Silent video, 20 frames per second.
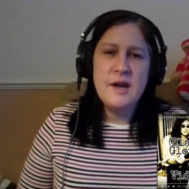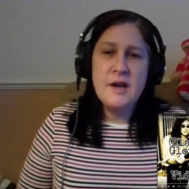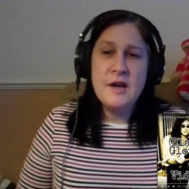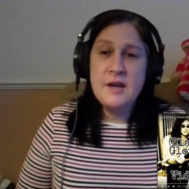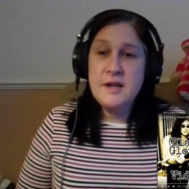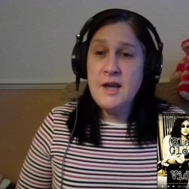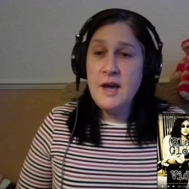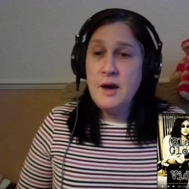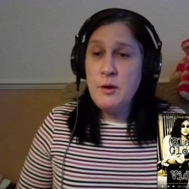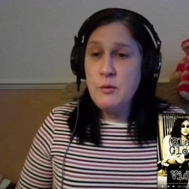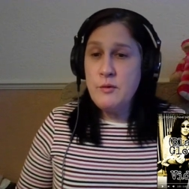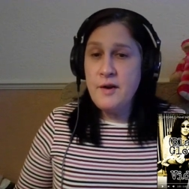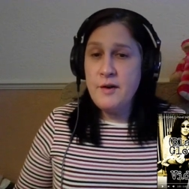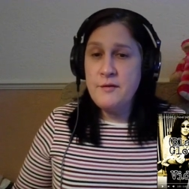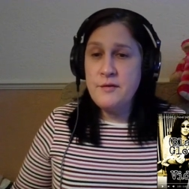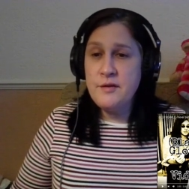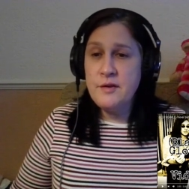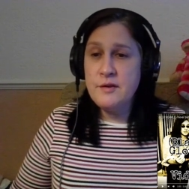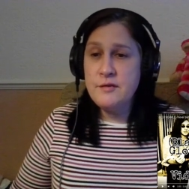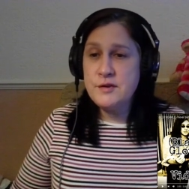yeah,
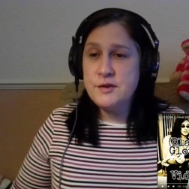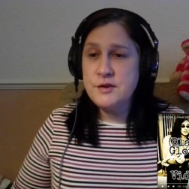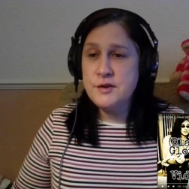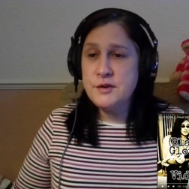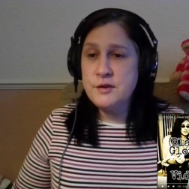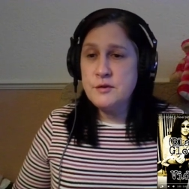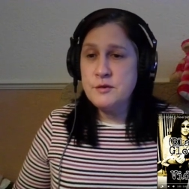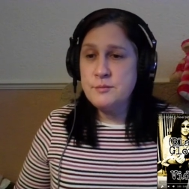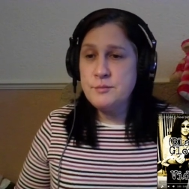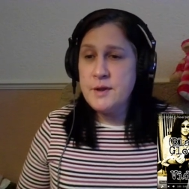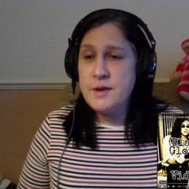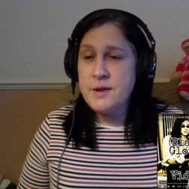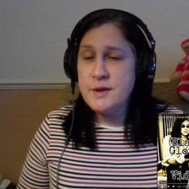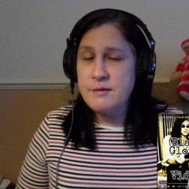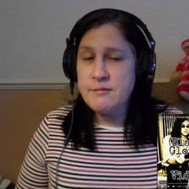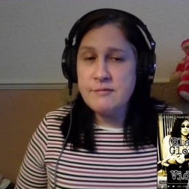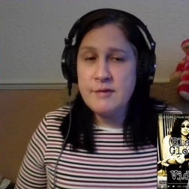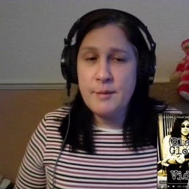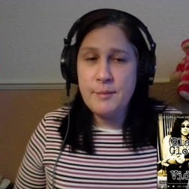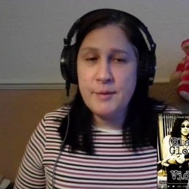without further ado, me
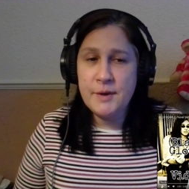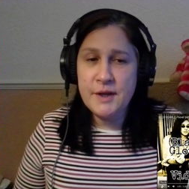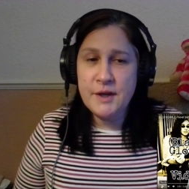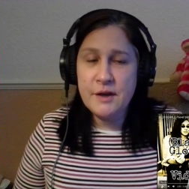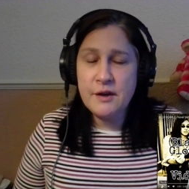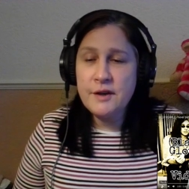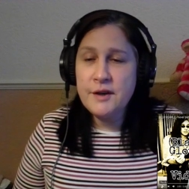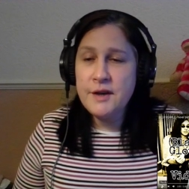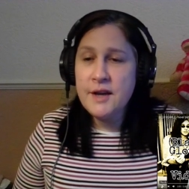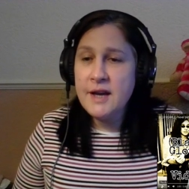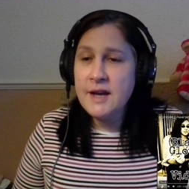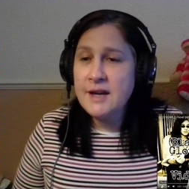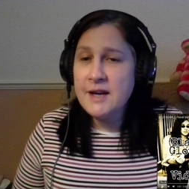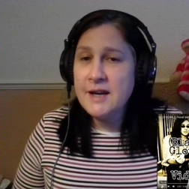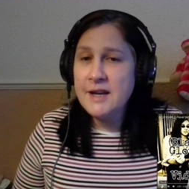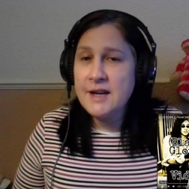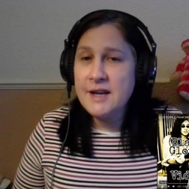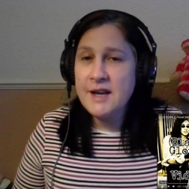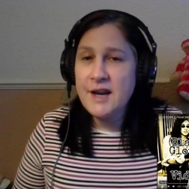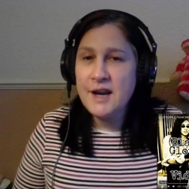rambling on,
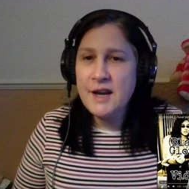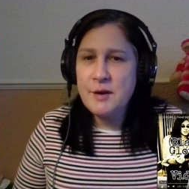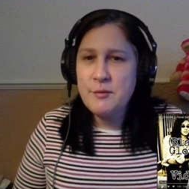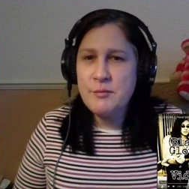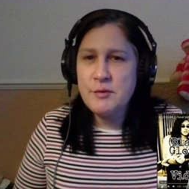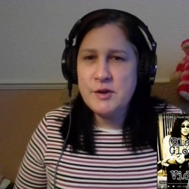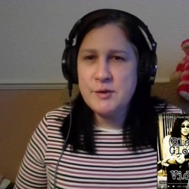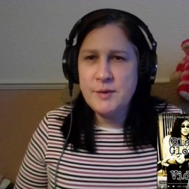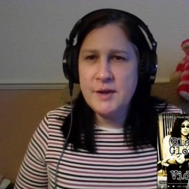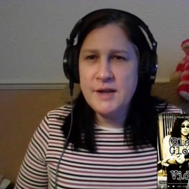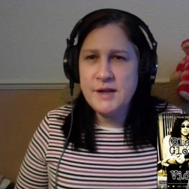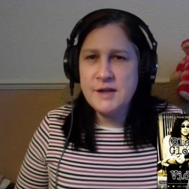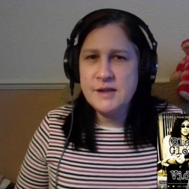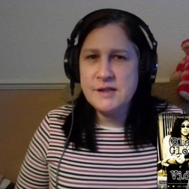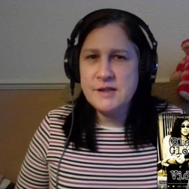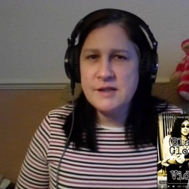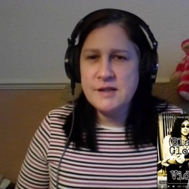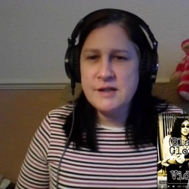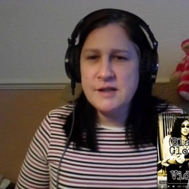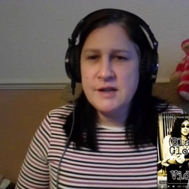I'm going to press play and
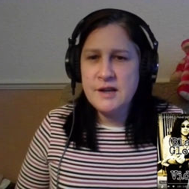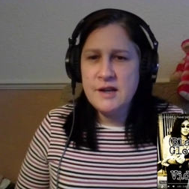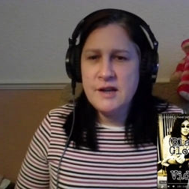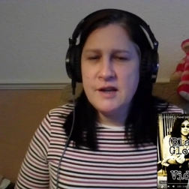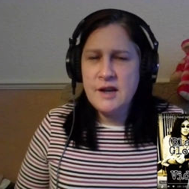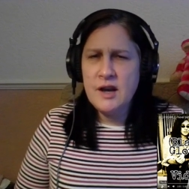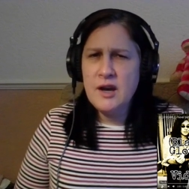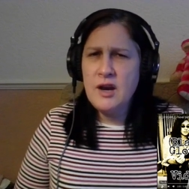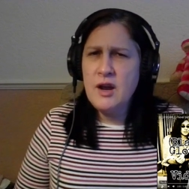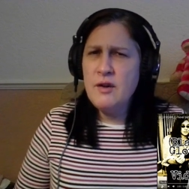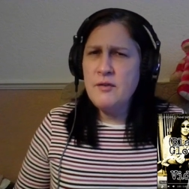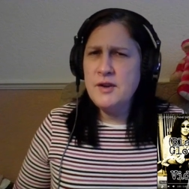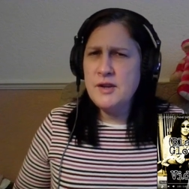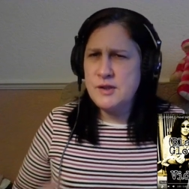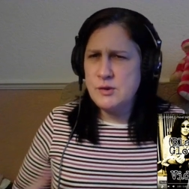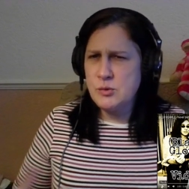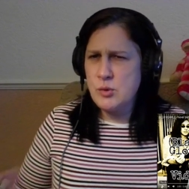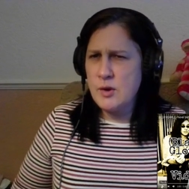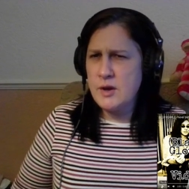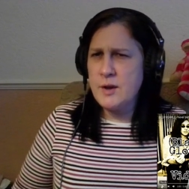see, and hopefully
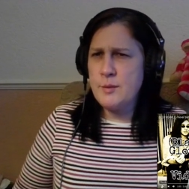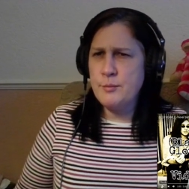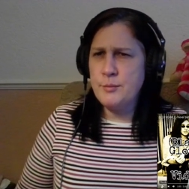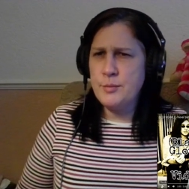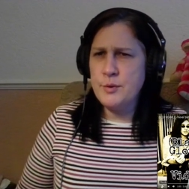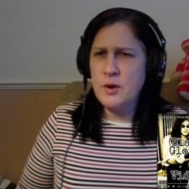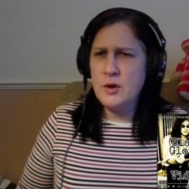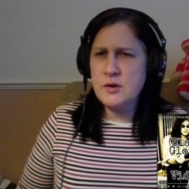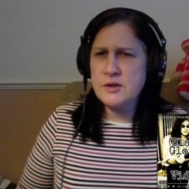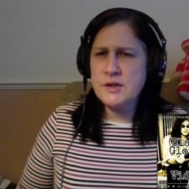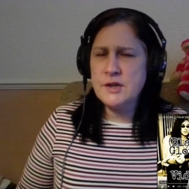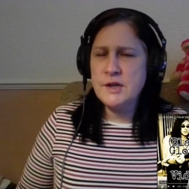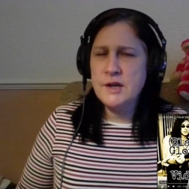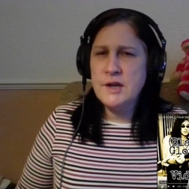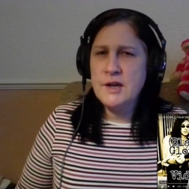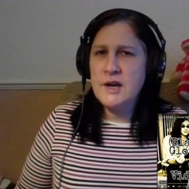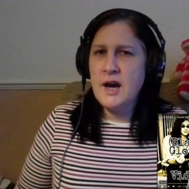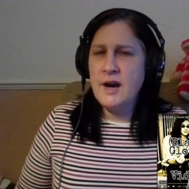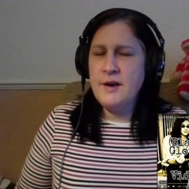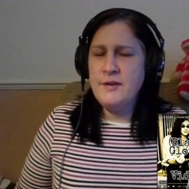this won't get blocked.
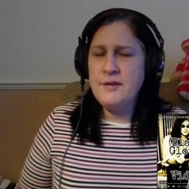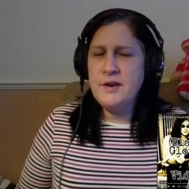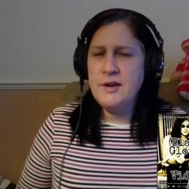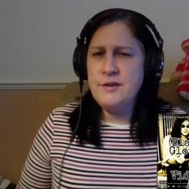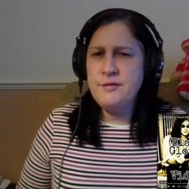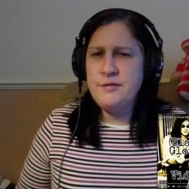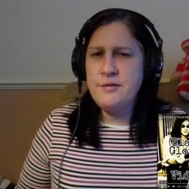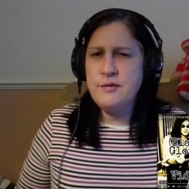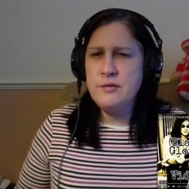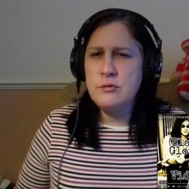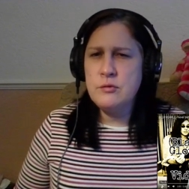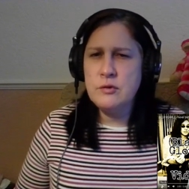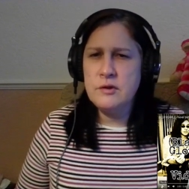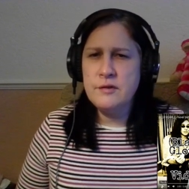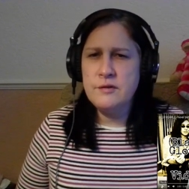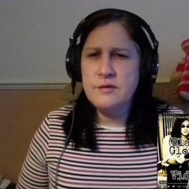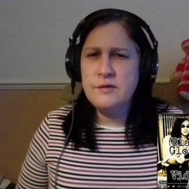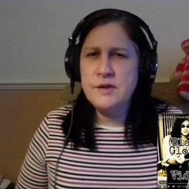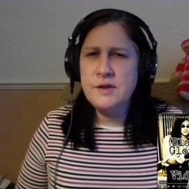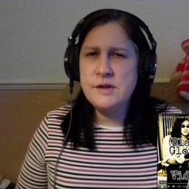I've had a few
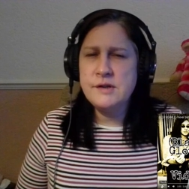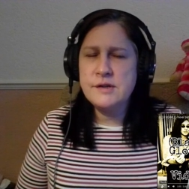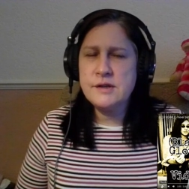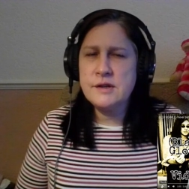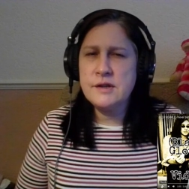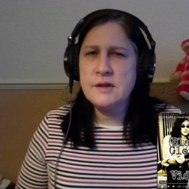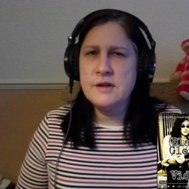of these